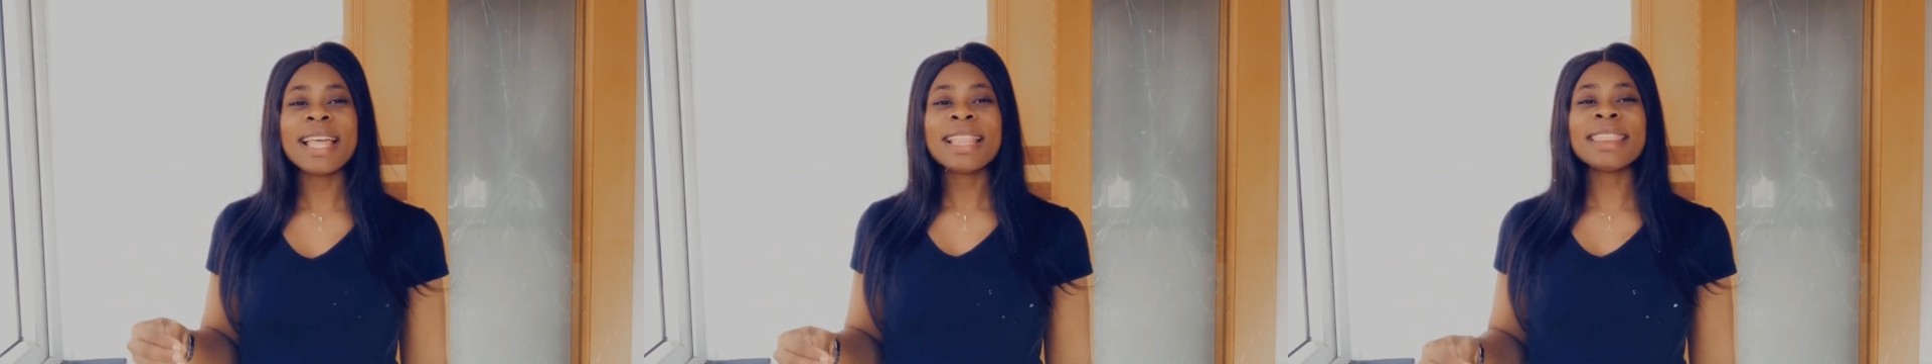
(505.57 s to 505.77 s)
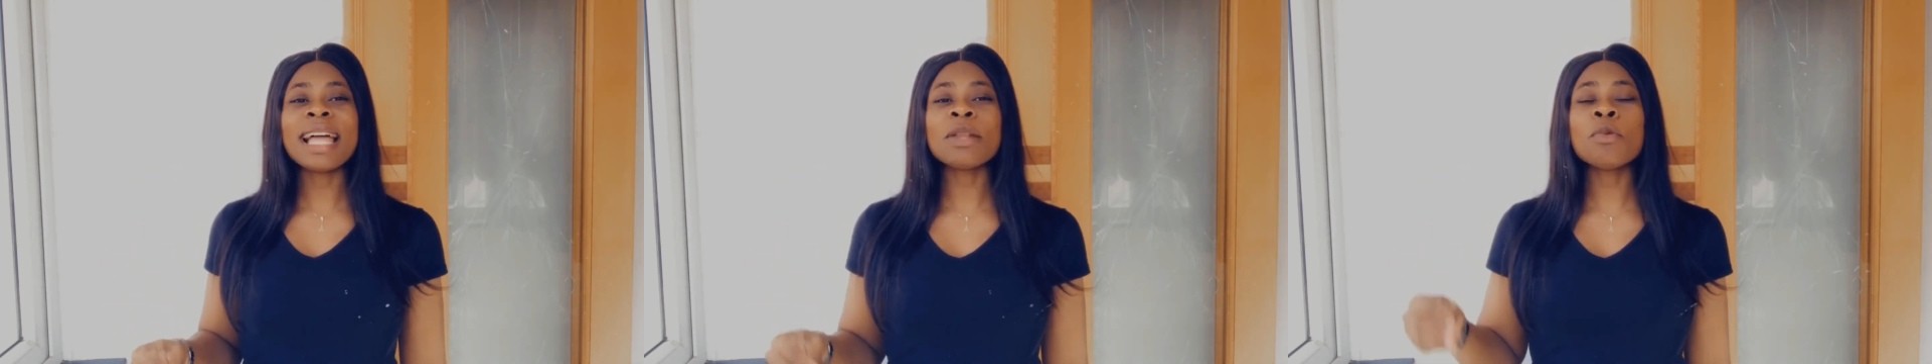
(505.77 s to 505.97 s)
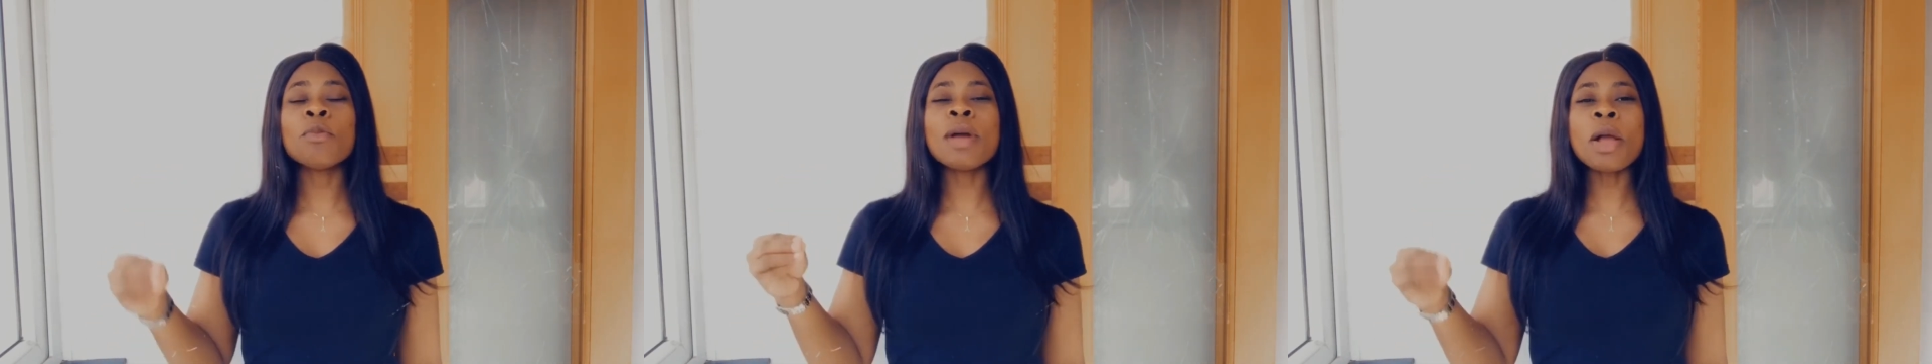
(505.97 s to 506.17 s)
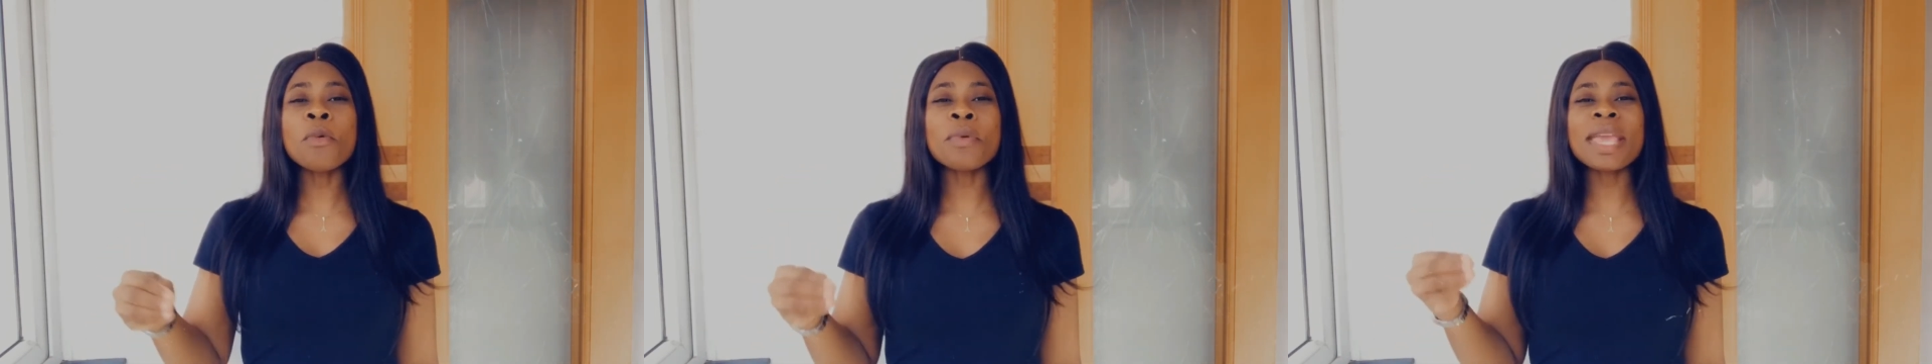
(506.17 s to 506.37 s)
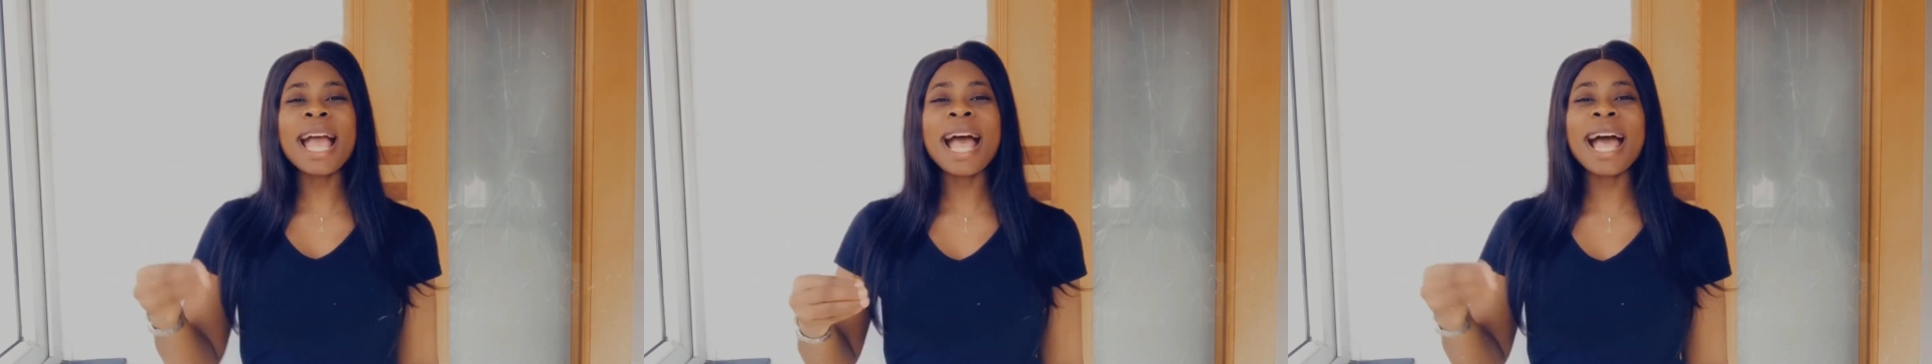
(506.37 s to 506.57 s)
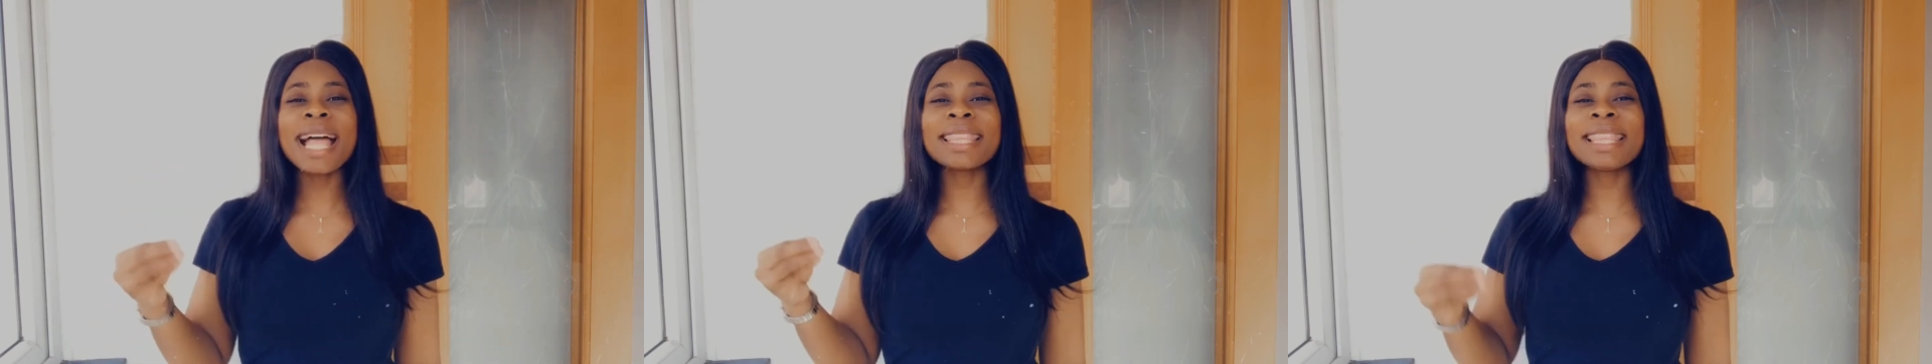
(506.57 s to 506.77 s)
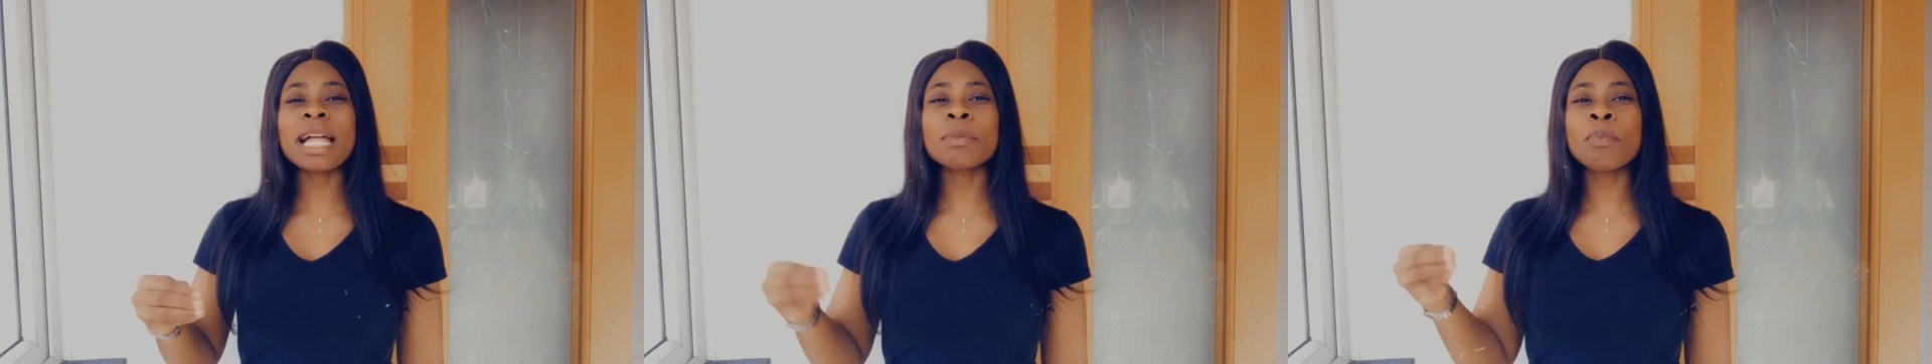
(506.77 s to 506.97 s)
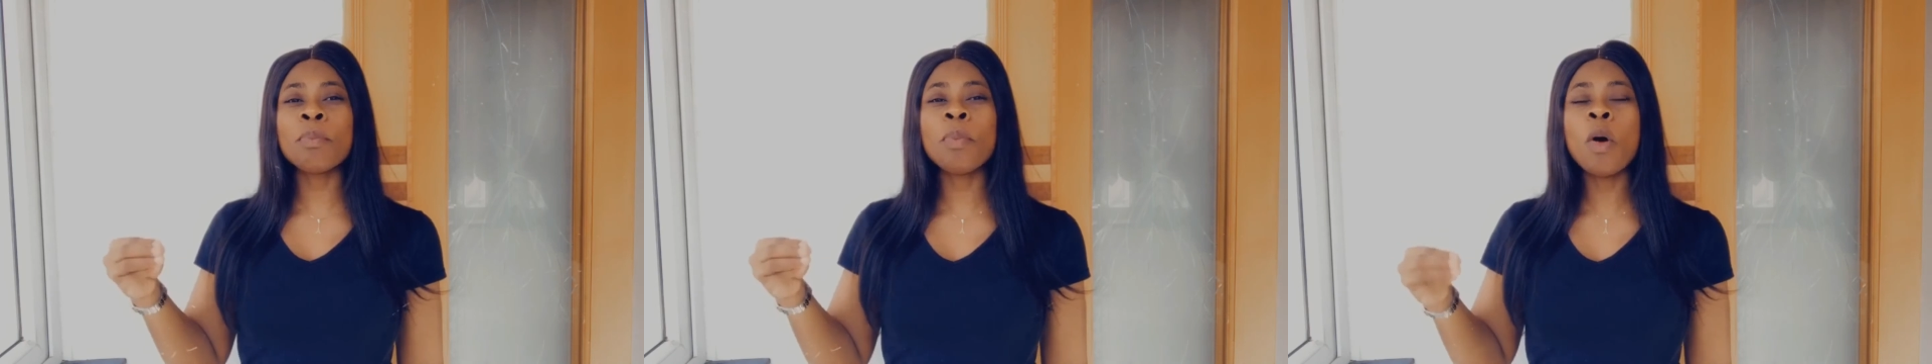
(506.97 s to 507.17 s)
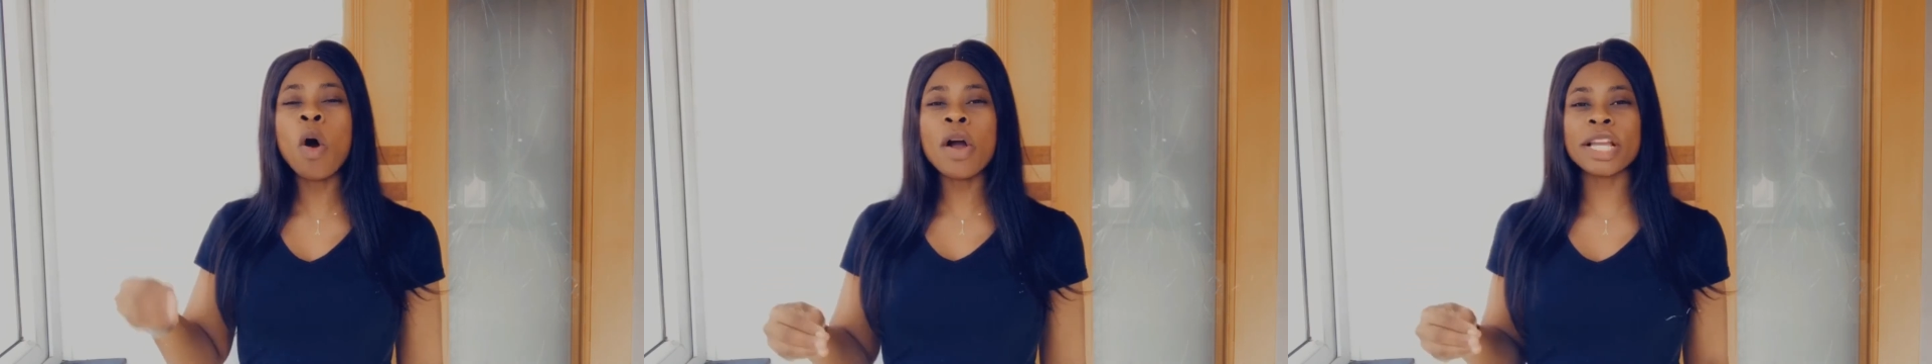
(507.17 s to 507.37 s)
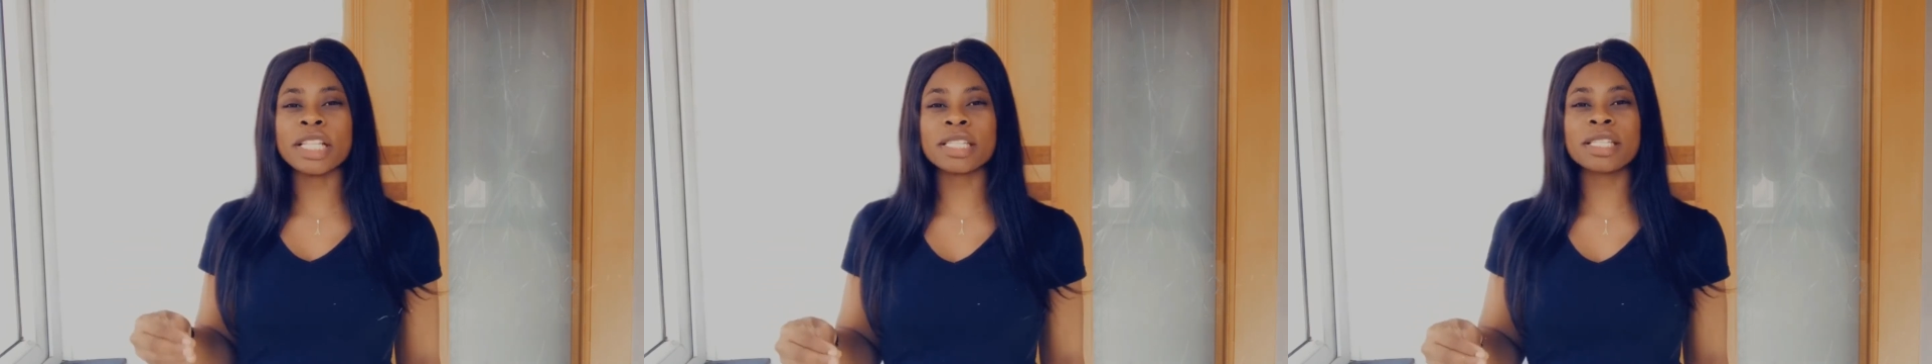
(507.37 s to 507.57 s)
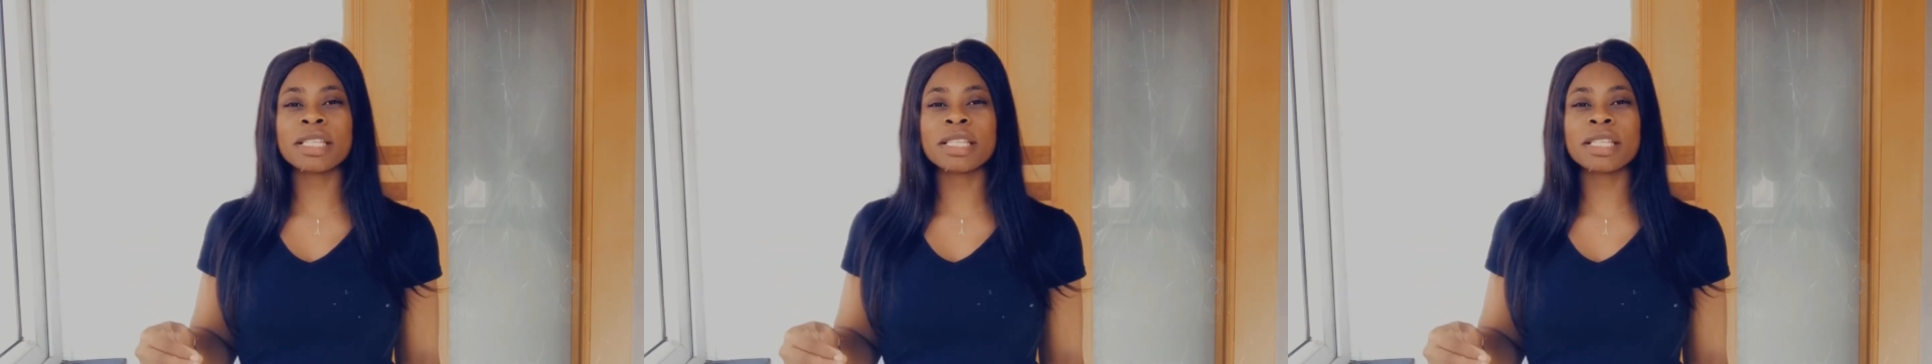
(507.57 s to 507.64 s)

that when we are at that point